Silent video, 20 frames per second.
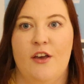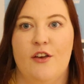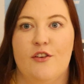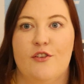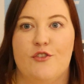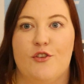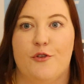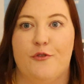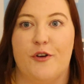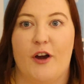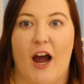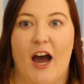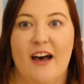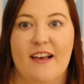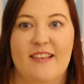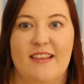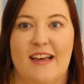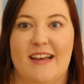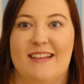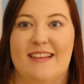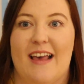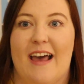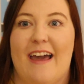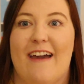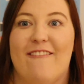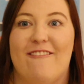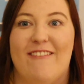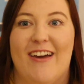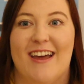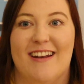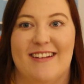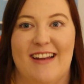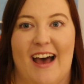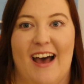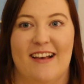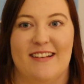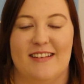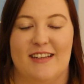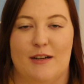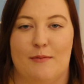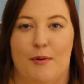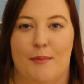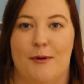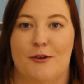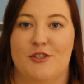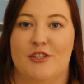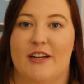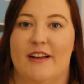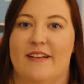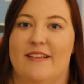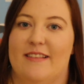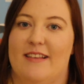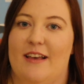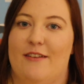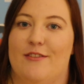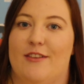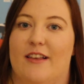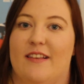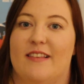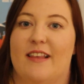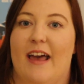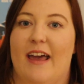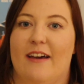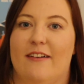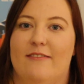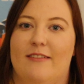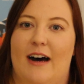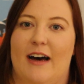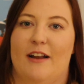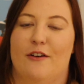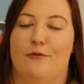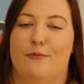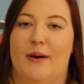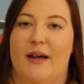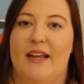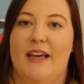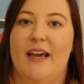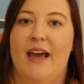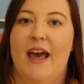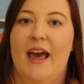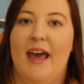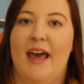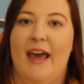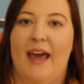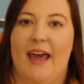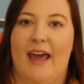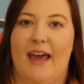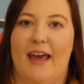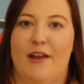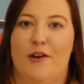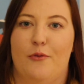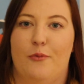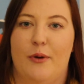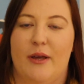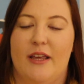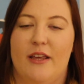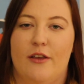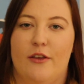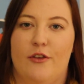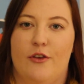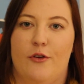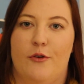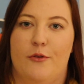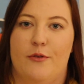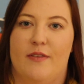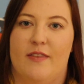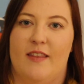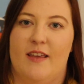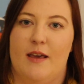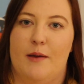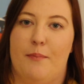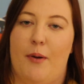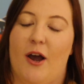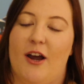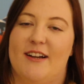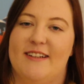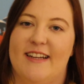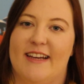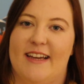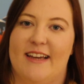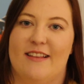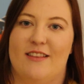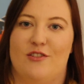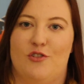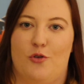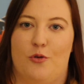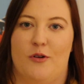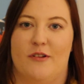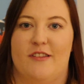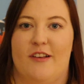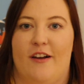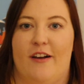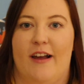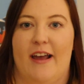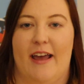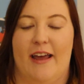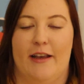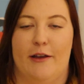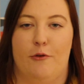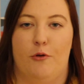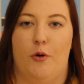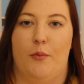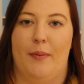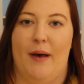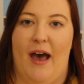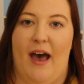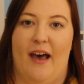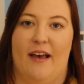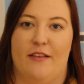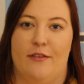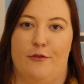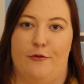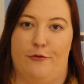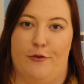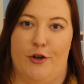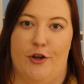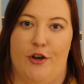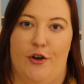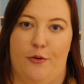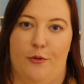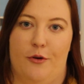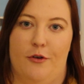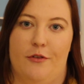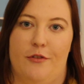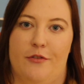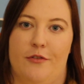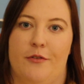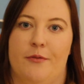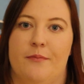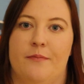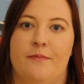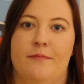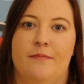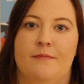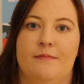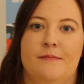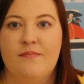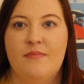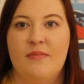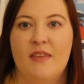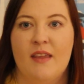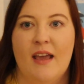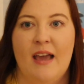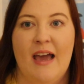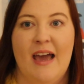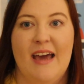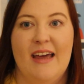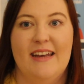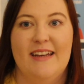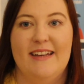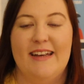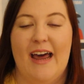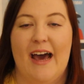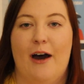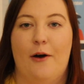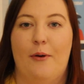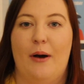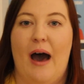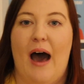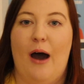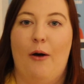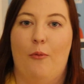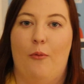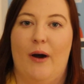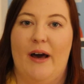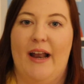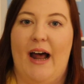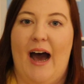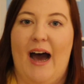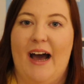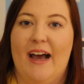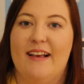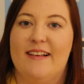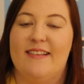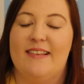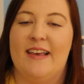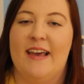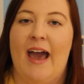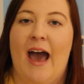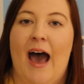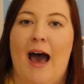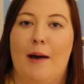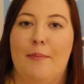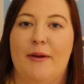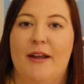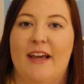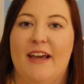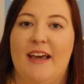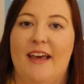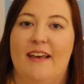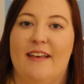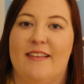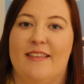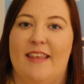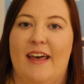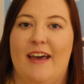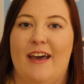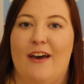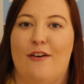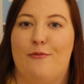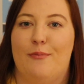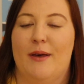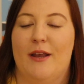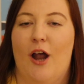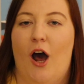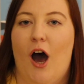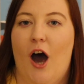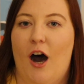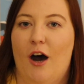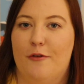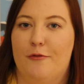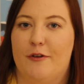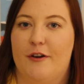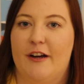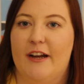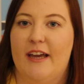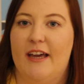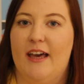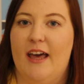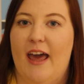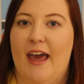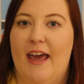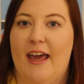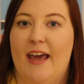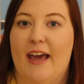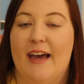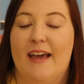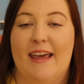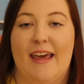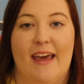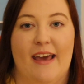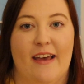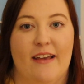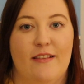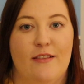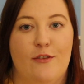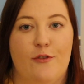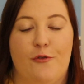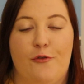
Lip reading: So for us, it's a fantastic promotion. It saves us a lot of money, and we use the park tickets towards our annual pass renewals. Now, what I see happening is they have been offering a kids